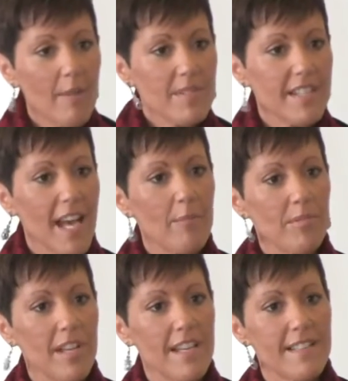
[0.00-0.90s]
come to that
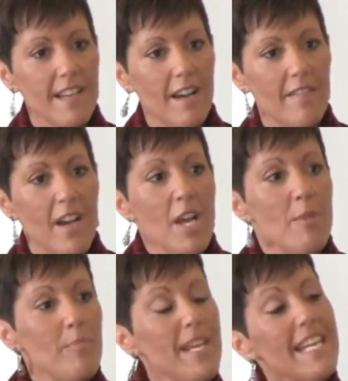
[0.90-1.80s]
place of
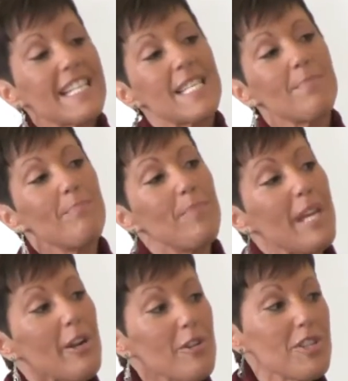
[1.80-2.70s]
being
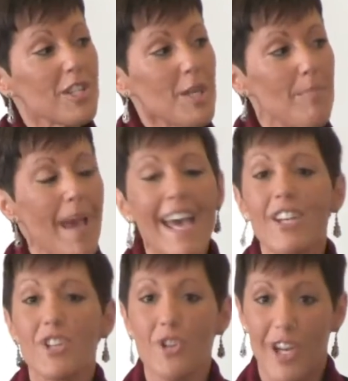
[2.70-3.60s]
spiritually
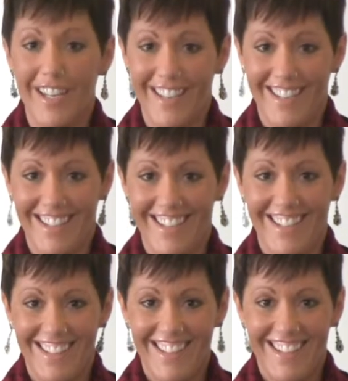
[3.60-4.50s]
penetrated,
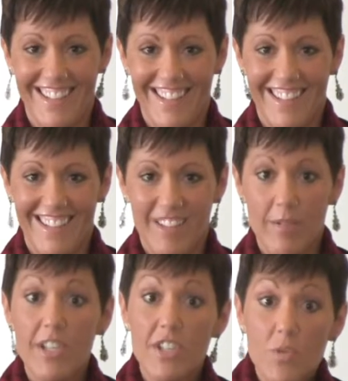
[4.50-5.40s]

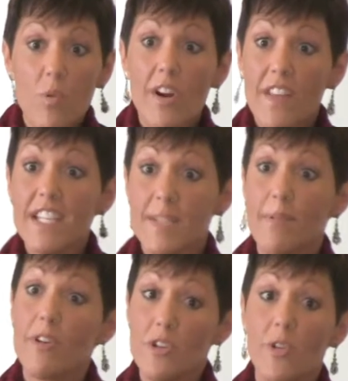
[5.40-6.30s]
which is where that
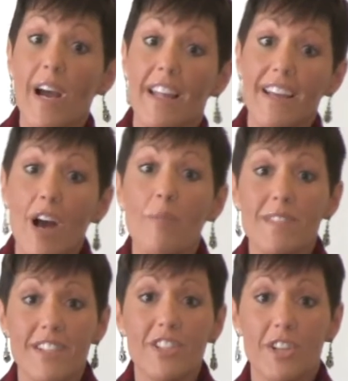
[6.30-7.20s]
spirituality
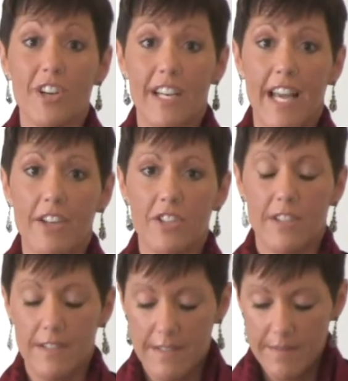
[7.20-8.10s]
comes into your
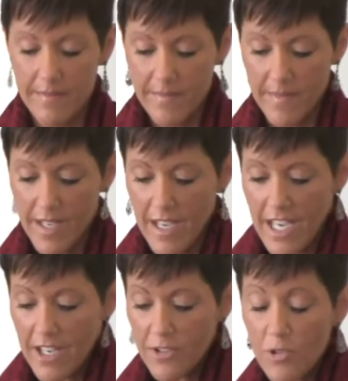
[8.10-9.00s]
connections.
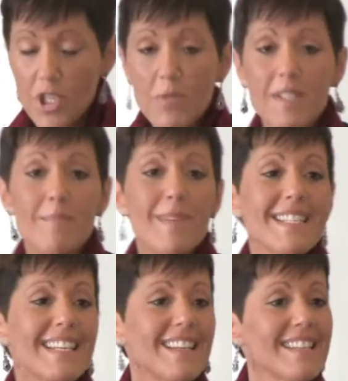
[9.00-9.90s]
And so she was
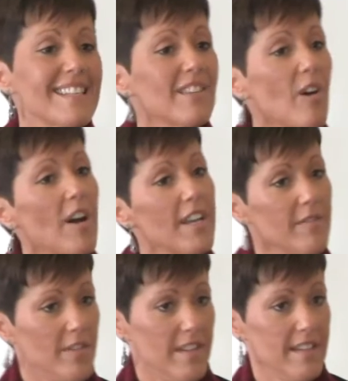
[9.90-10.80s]
missing this and
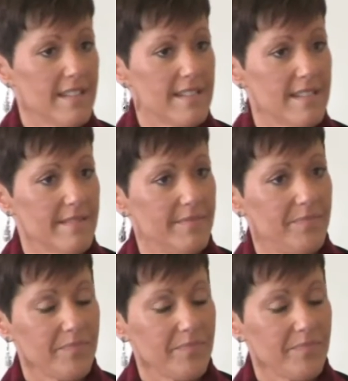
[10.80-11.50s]
longing for this.